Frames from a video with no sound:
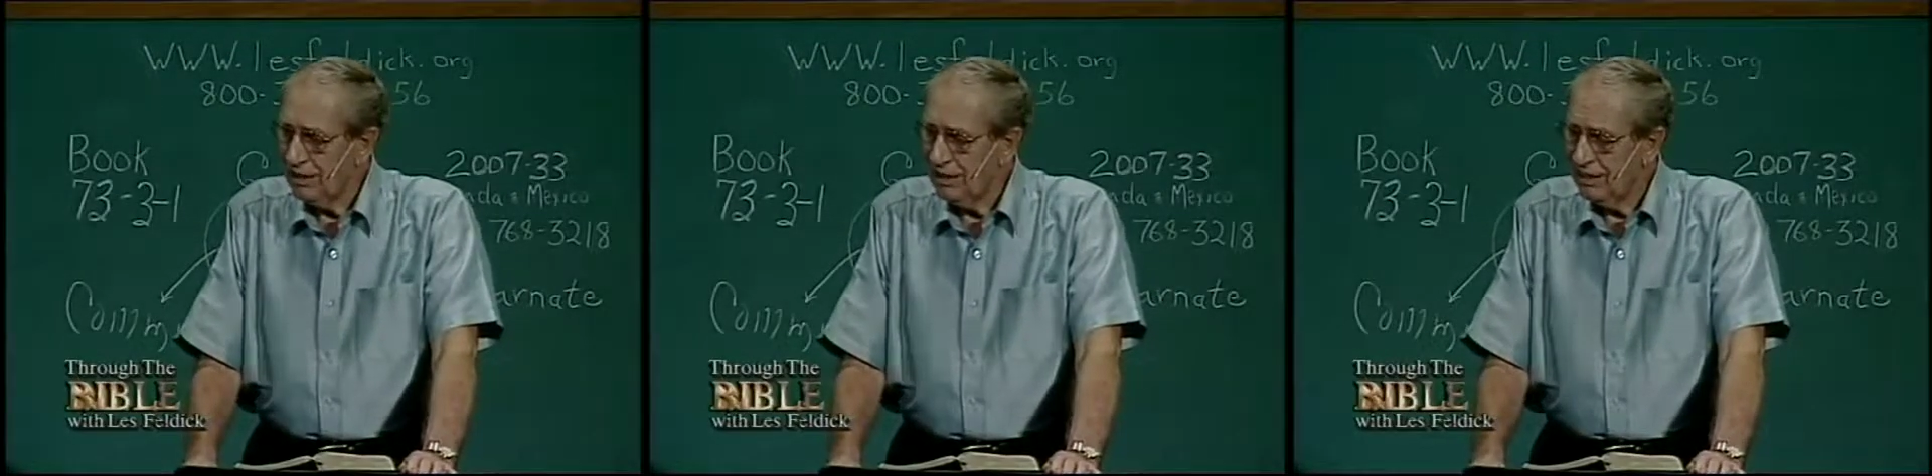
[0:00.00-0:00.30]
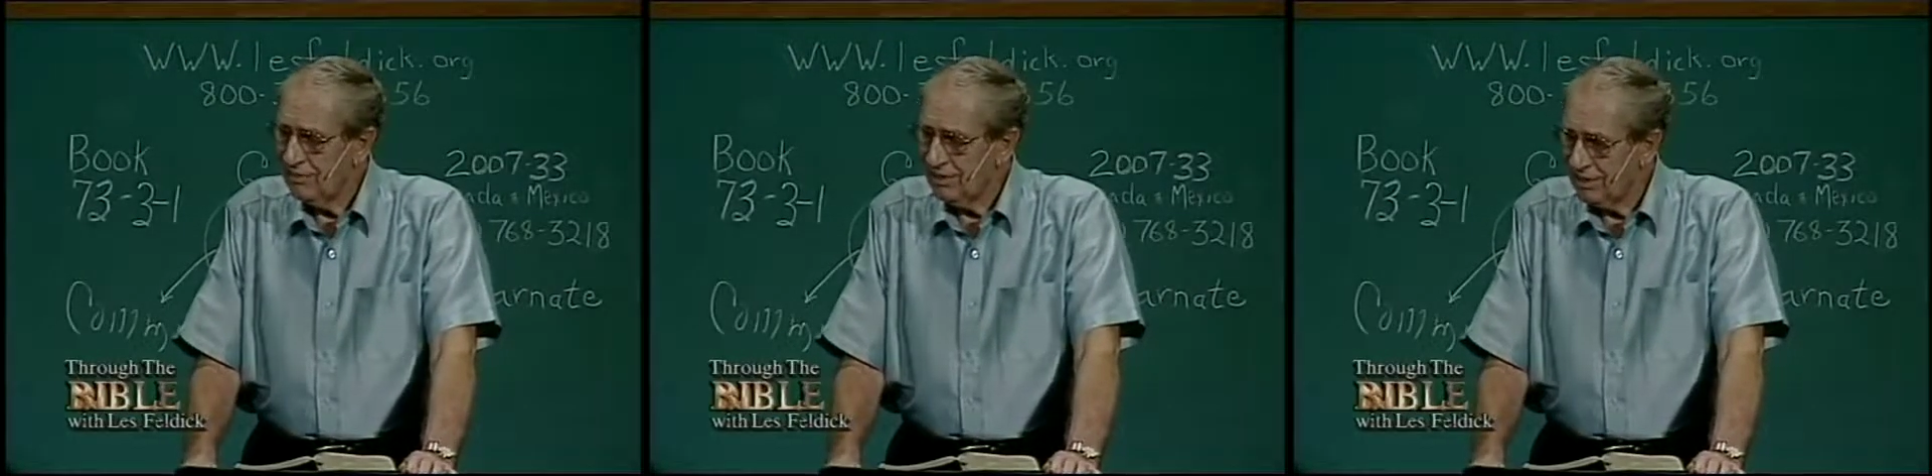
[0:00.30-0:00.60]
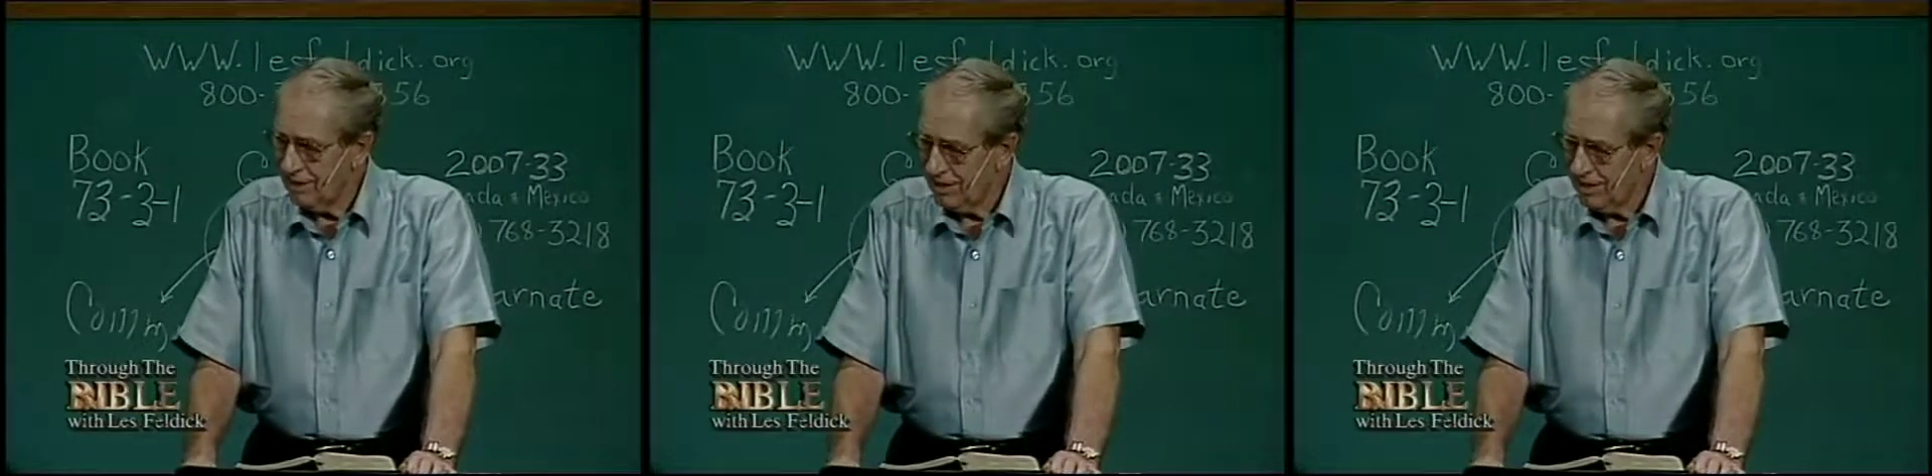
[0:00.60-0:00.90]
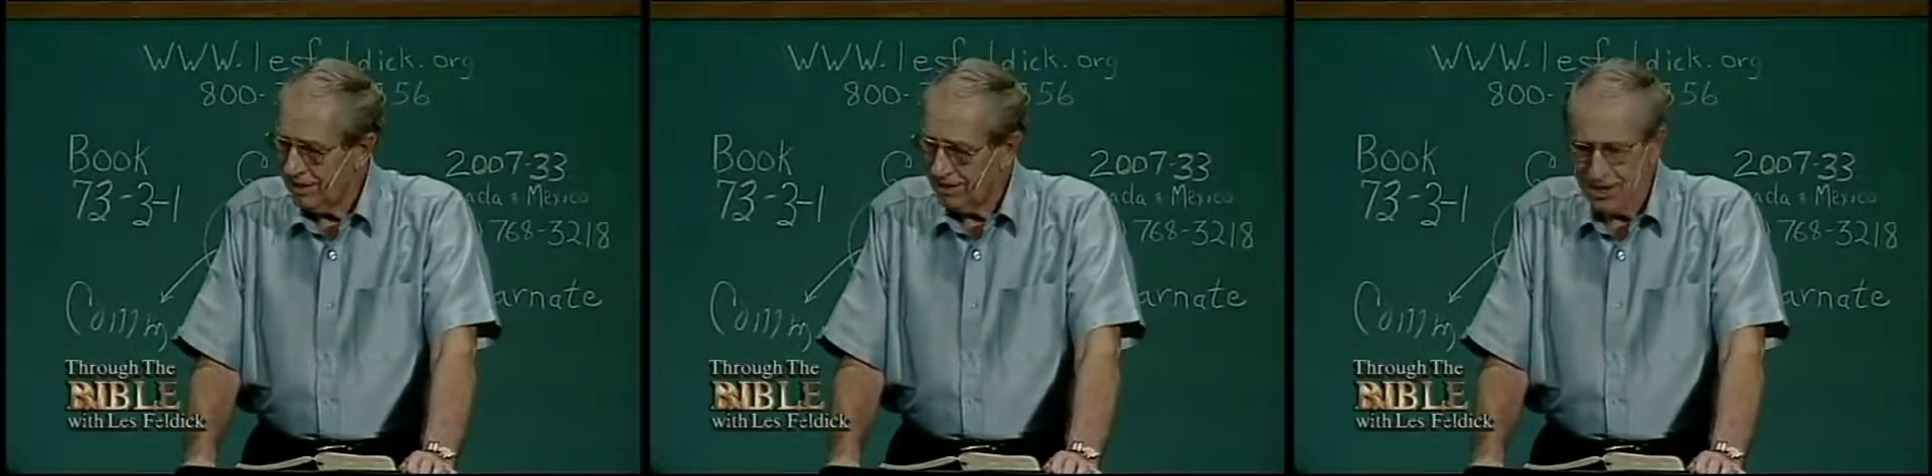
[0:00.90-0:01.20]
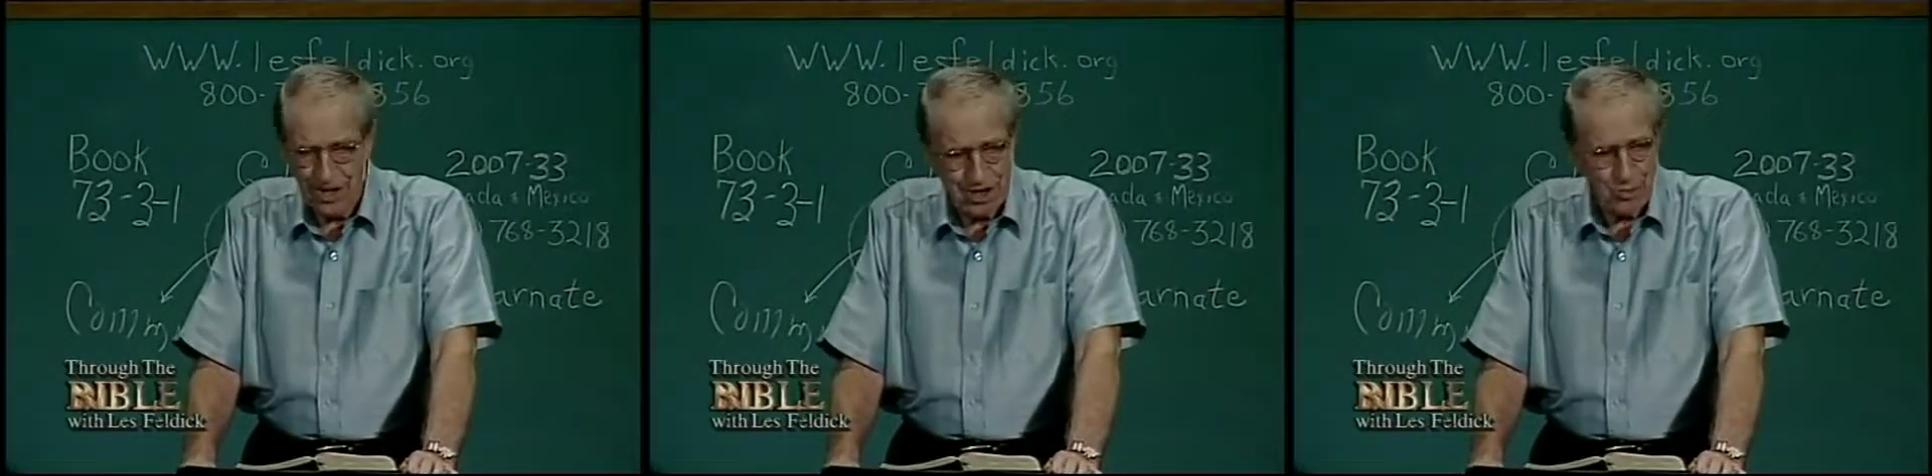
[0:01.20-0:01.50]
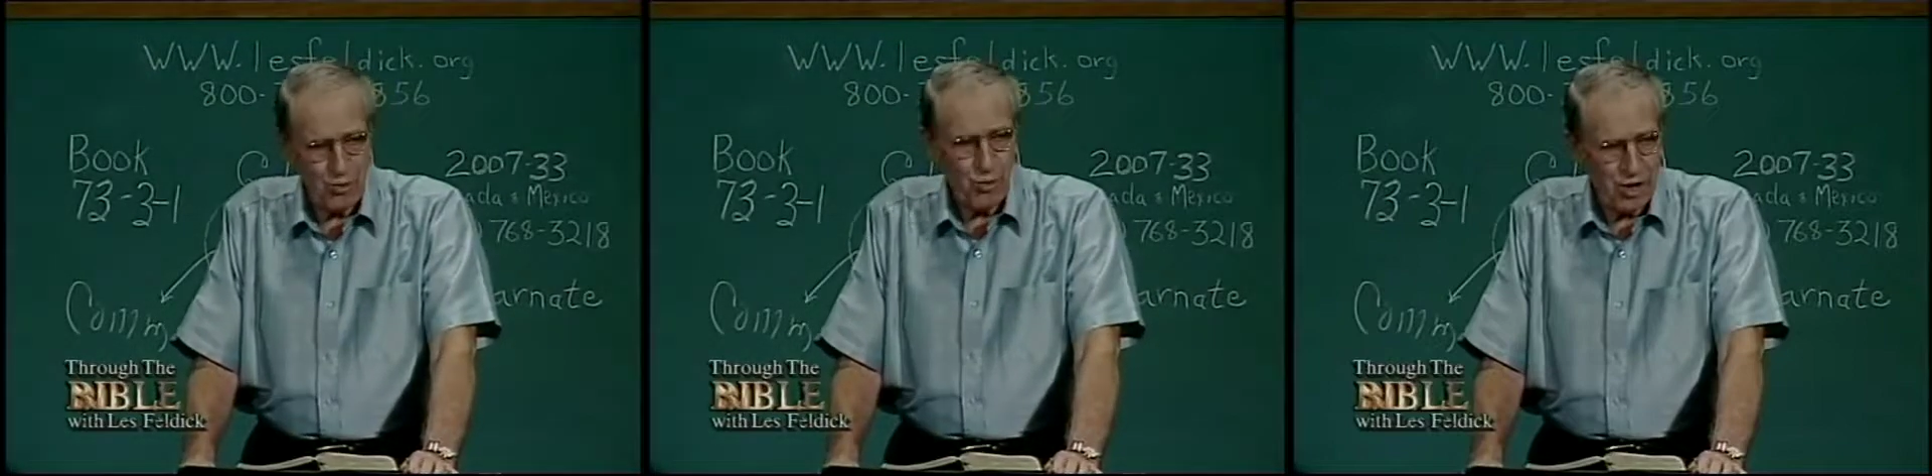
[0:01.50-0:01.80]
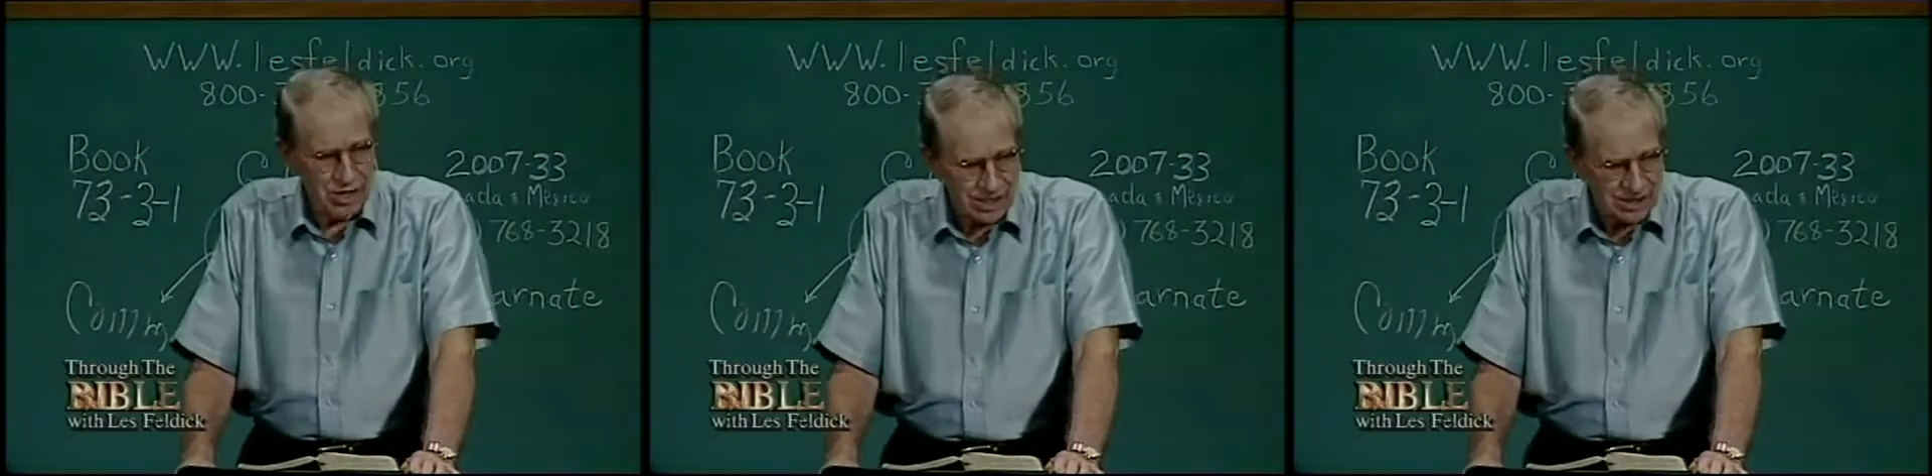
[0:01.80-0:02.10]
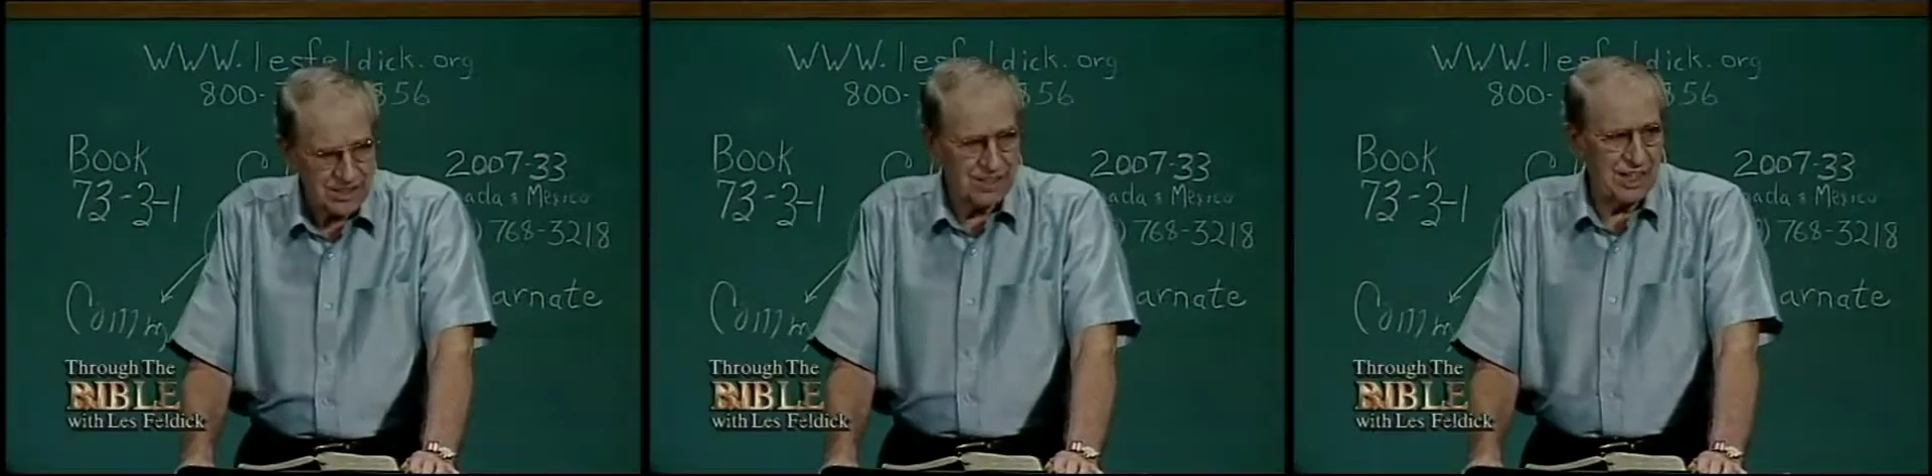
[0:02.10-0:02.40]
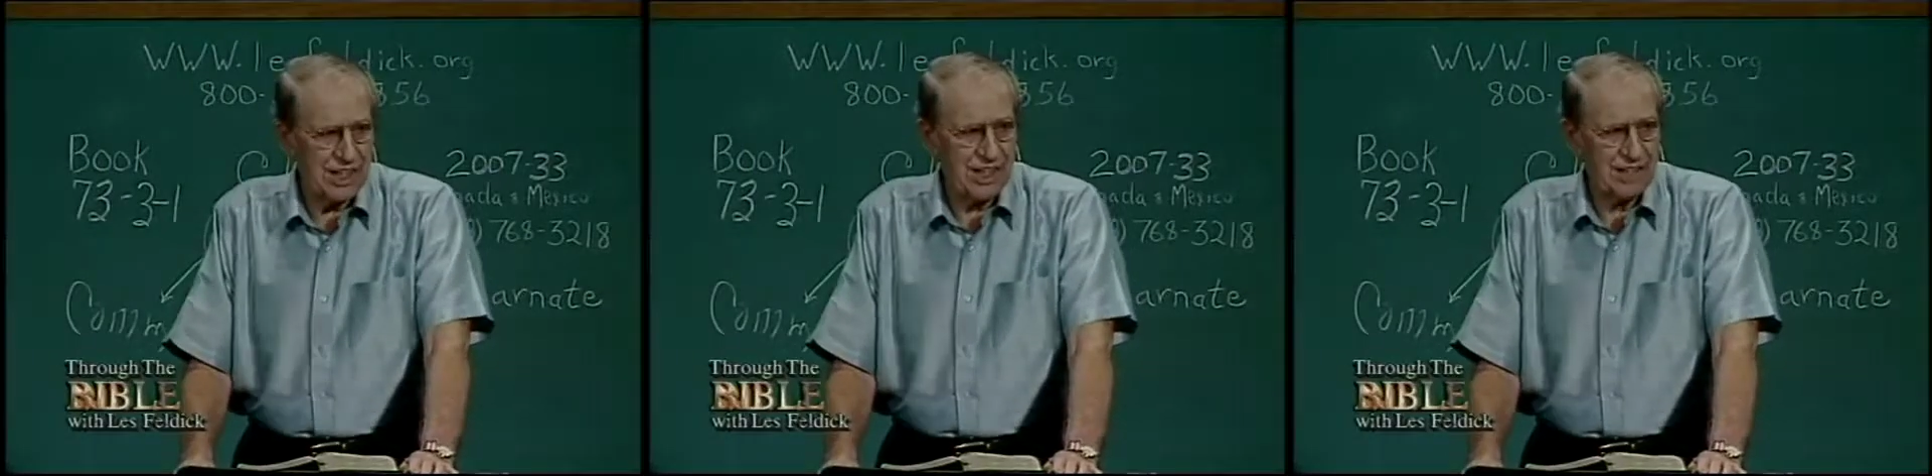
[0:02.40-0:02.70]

of God, he was God